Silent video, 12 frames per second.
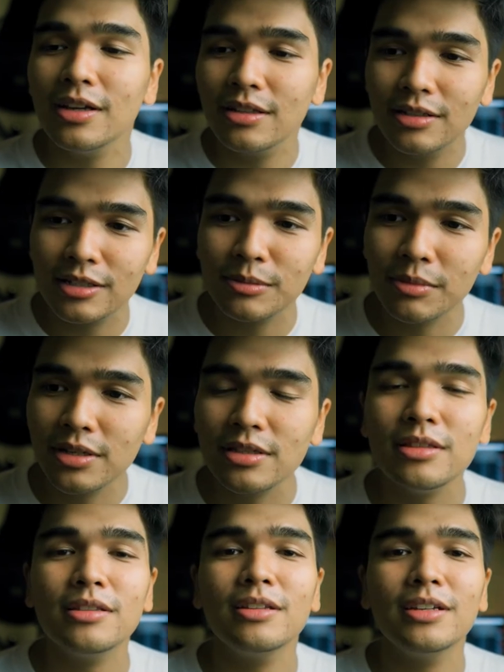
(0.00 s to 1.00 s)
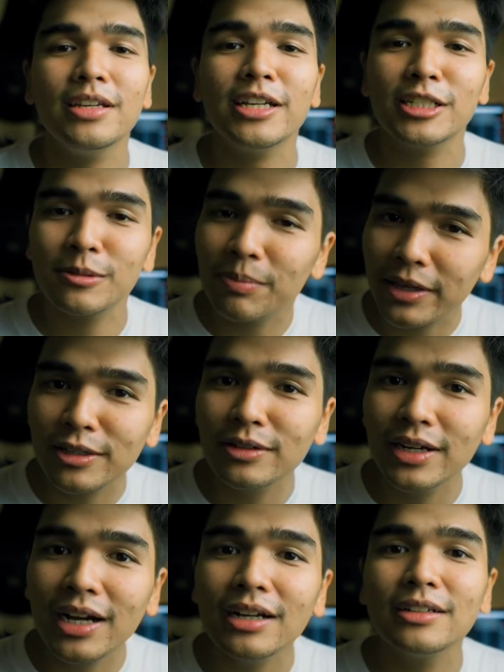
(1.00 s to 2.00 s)
This month, expect
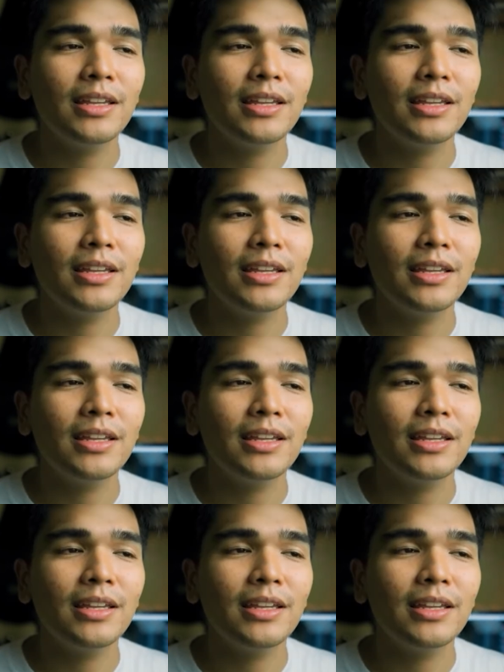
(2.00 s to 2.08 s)
nyo na.